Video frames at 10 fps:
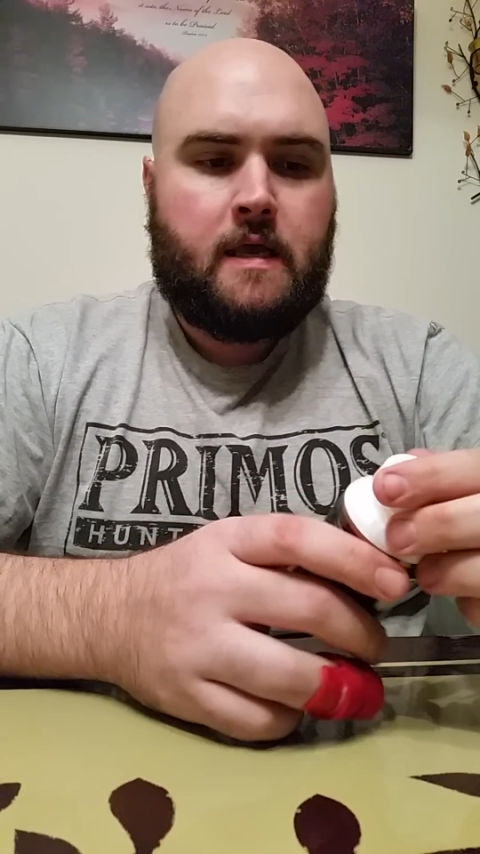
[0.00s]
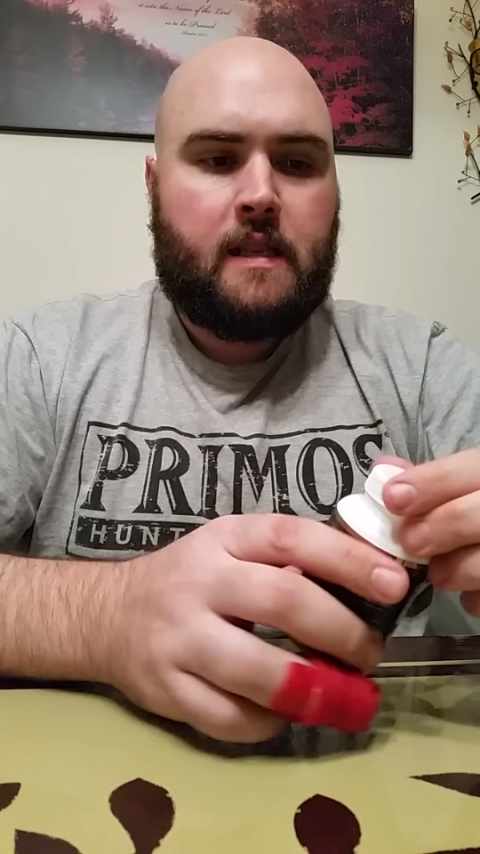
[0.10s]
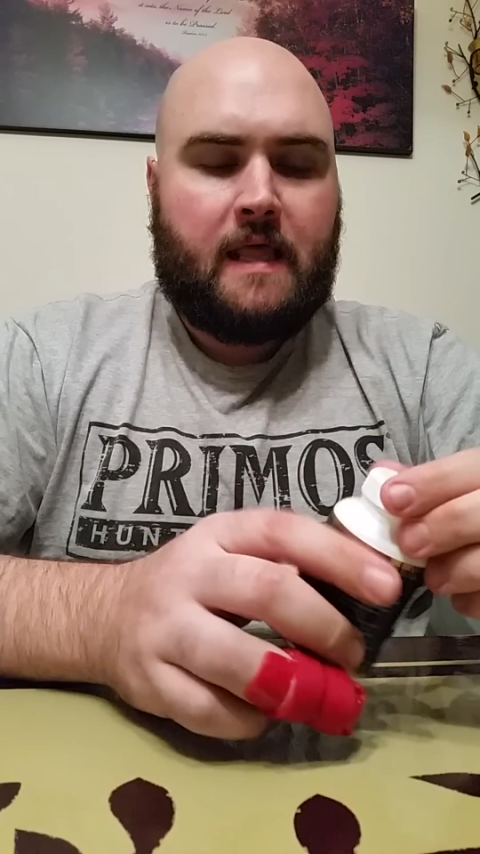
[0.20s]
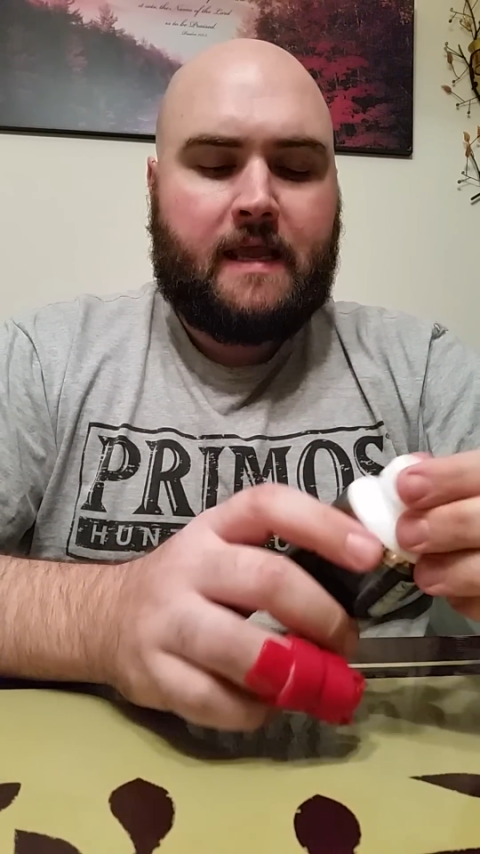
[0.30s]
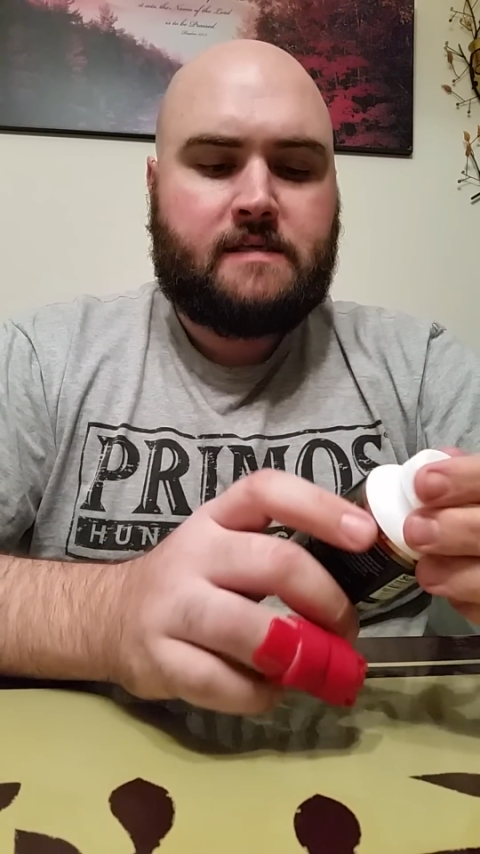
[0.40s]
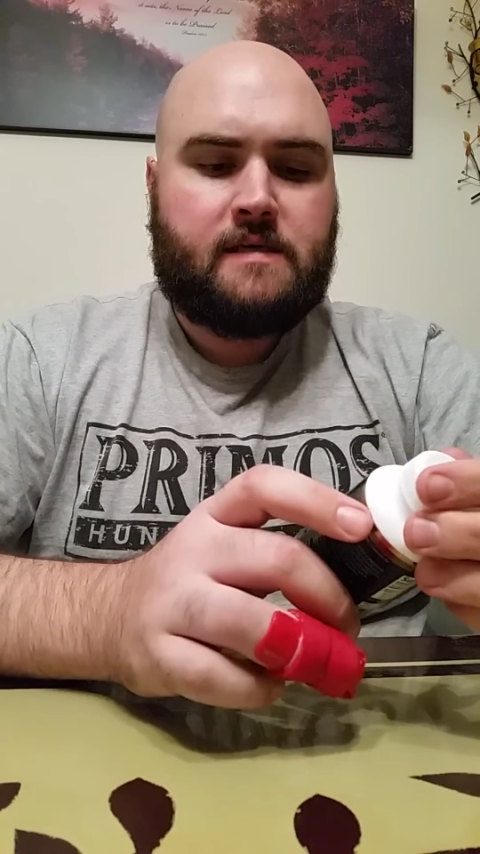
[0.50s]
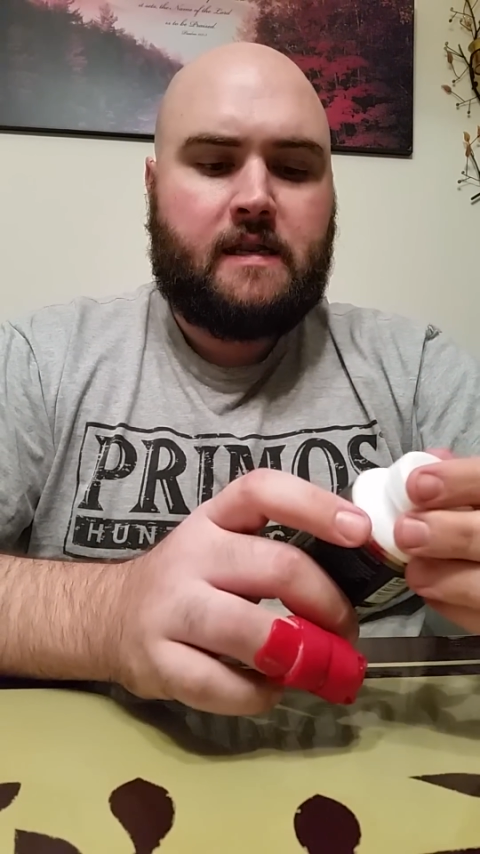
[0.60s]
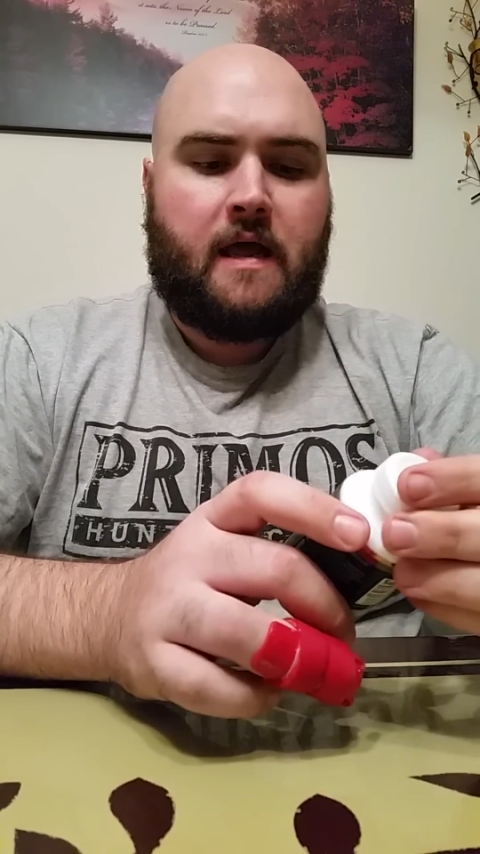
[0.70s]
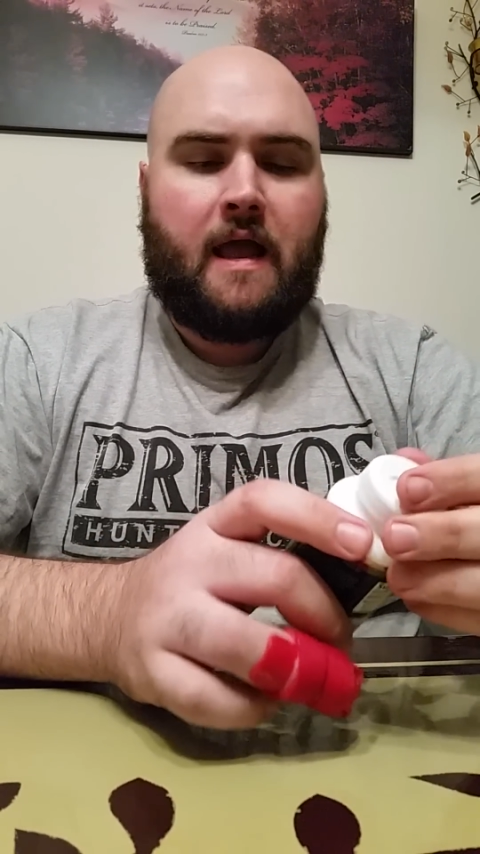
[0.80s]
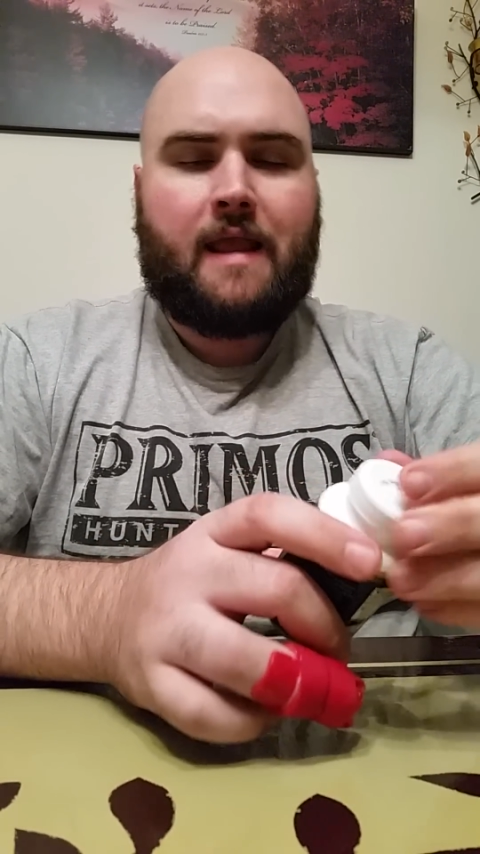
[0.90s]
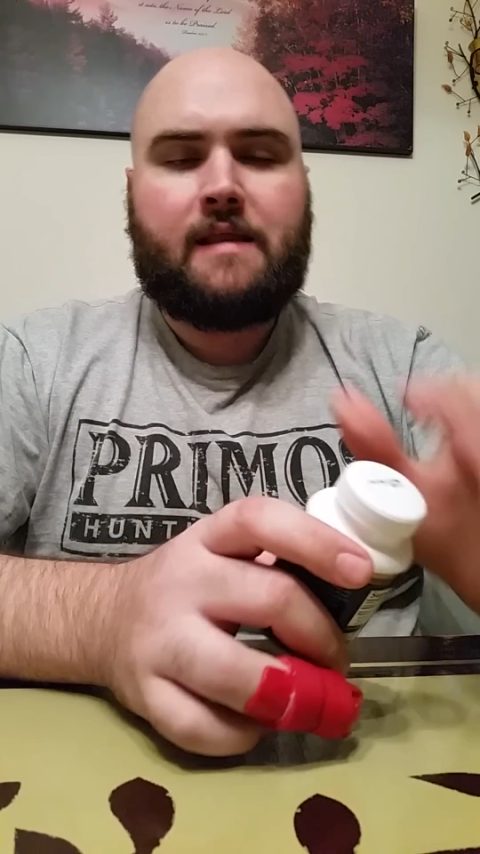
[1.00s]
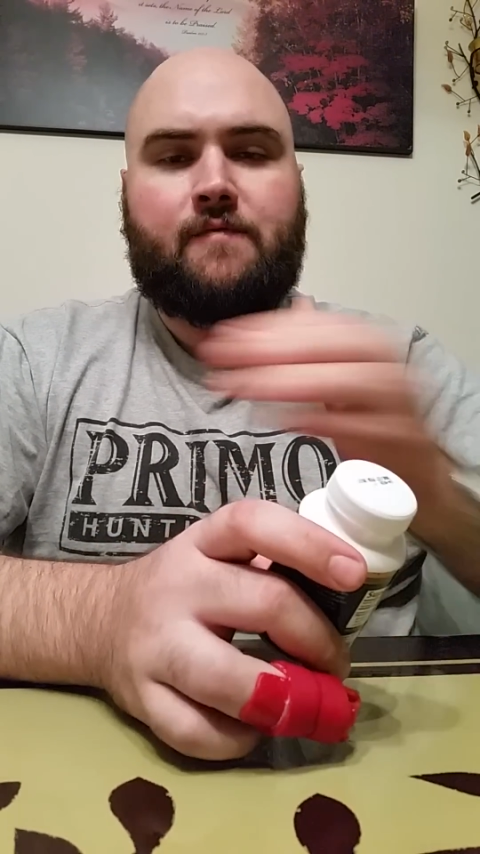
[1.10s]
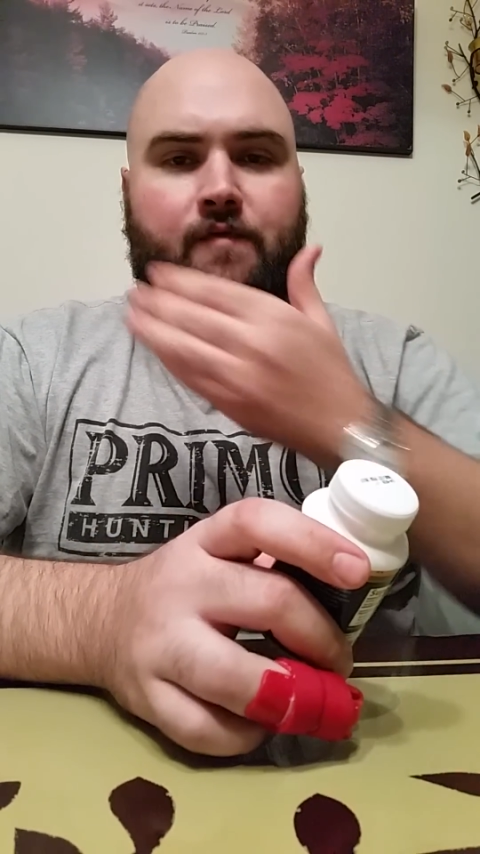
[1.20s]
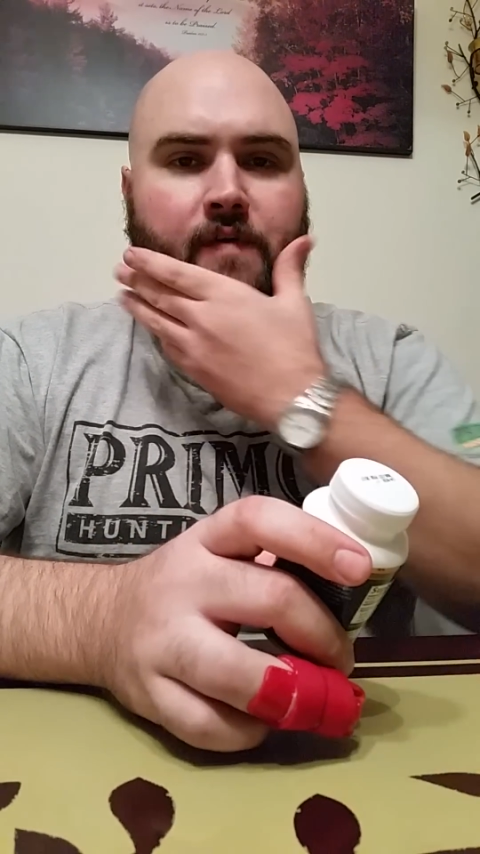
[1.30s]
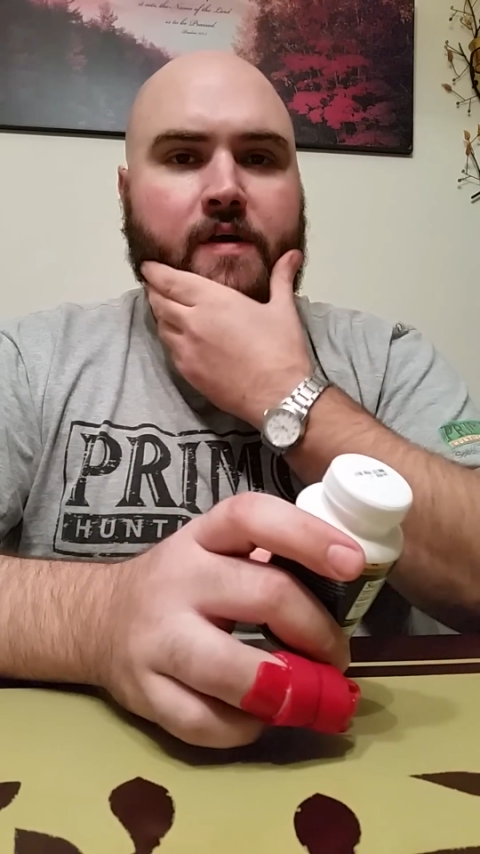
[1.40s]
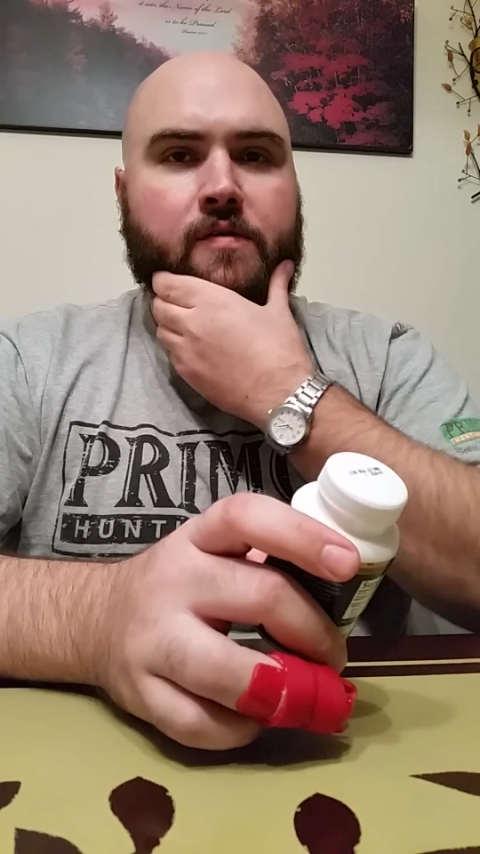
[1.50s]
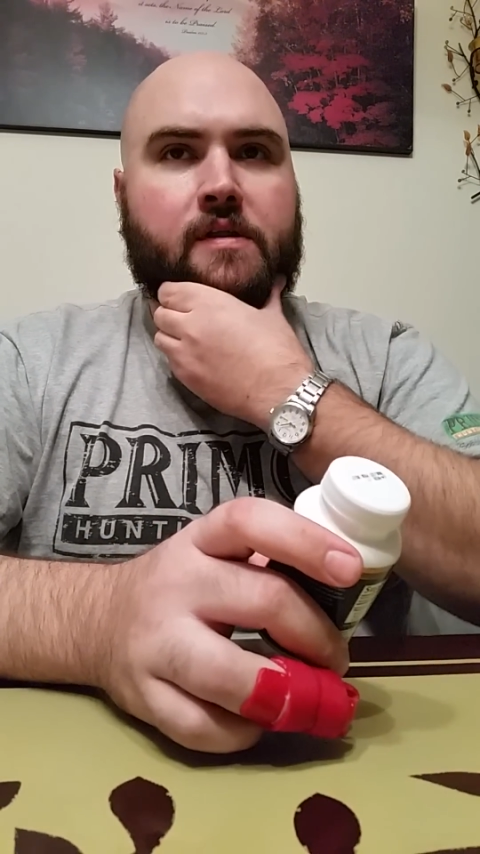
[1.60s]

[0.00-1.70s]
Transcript: Like I said, I can feel